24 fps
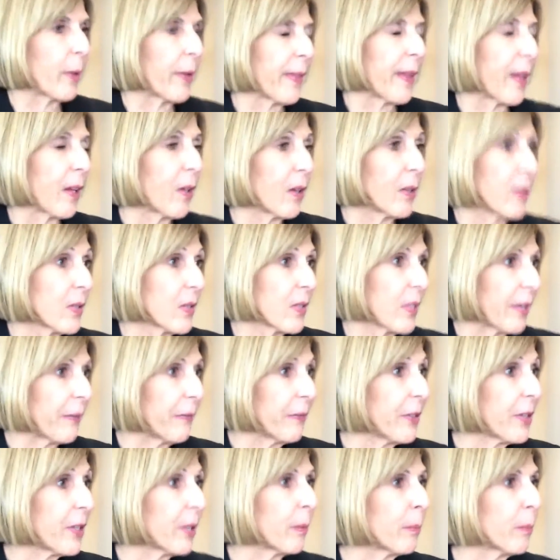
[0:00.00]
what they call
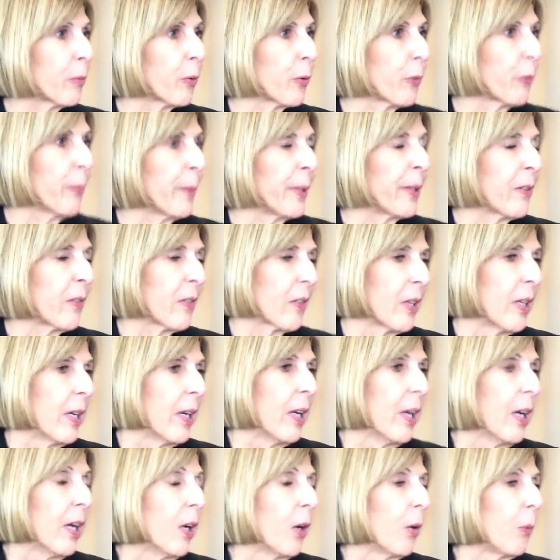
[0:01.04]
safety improvements,
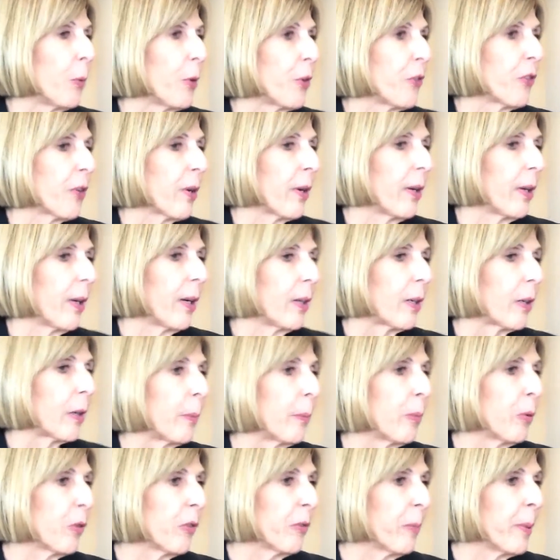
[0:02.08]
which are
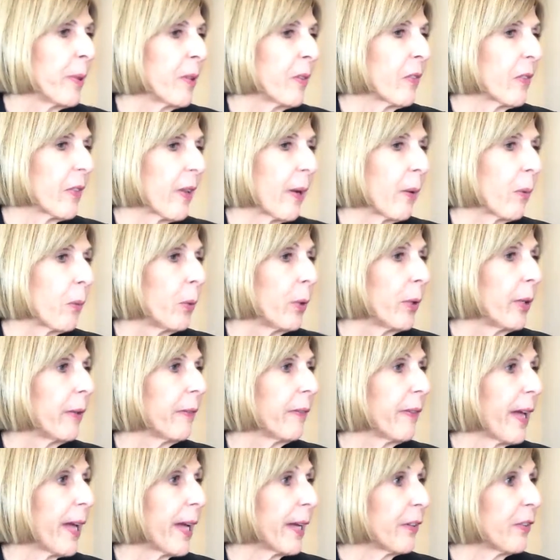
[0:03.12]
improvements that would
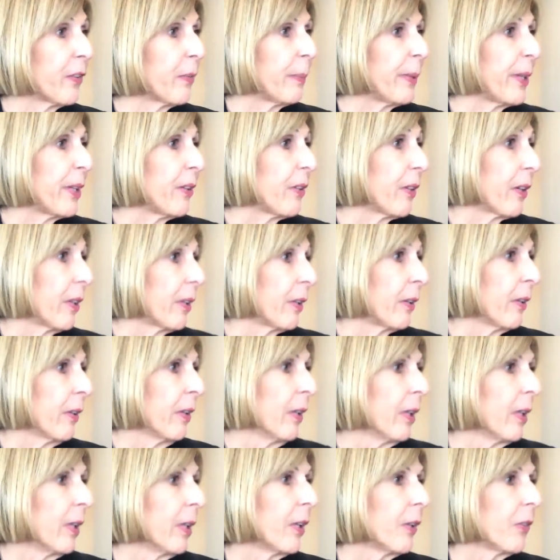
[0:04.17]
have had to be done
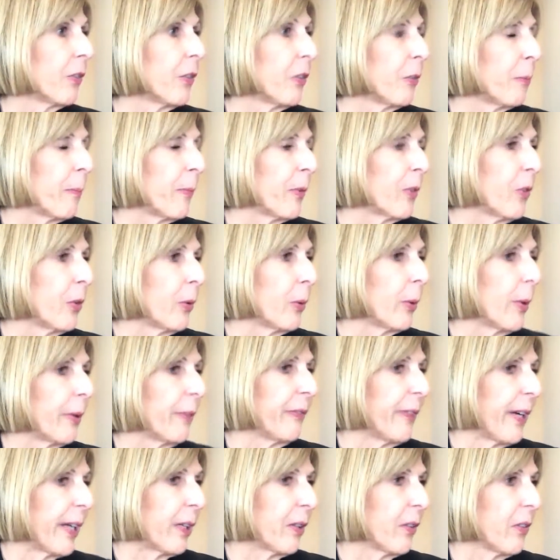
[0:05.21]
to
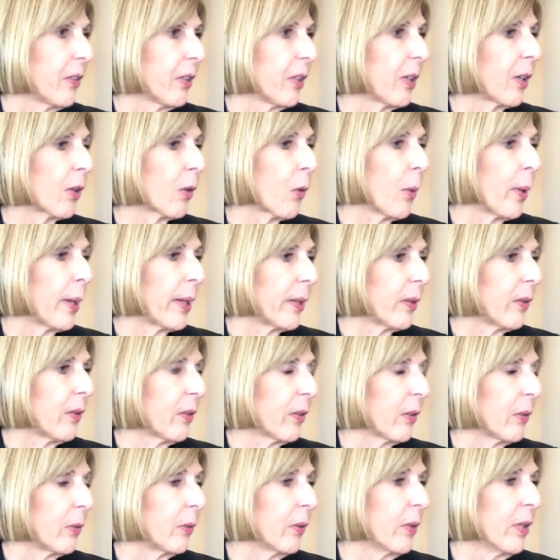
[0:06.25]
affect a quiet
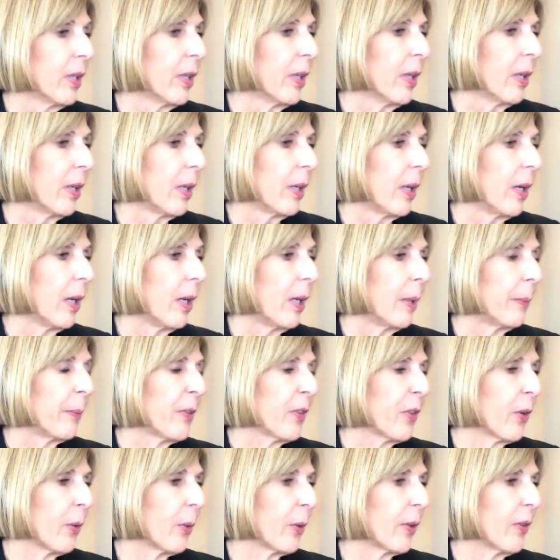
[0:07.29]
zone.
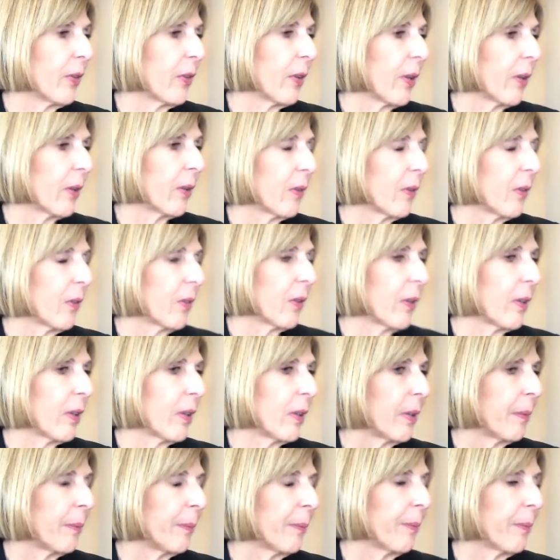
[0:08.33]
So it's
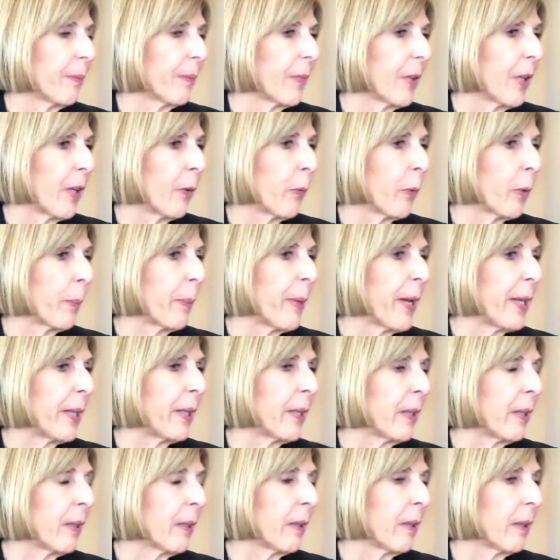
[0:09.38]
we're paying
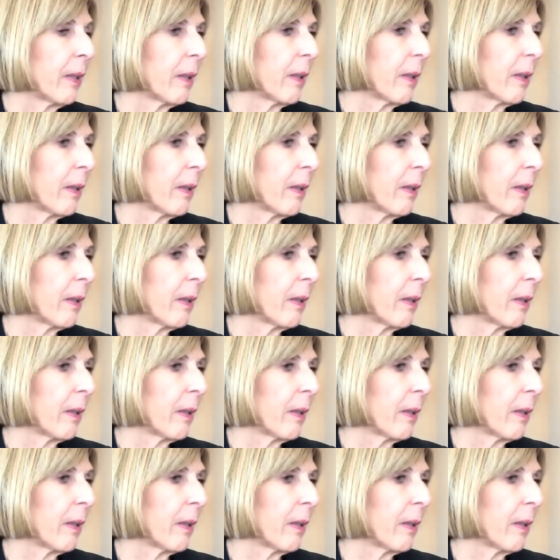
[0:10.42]
in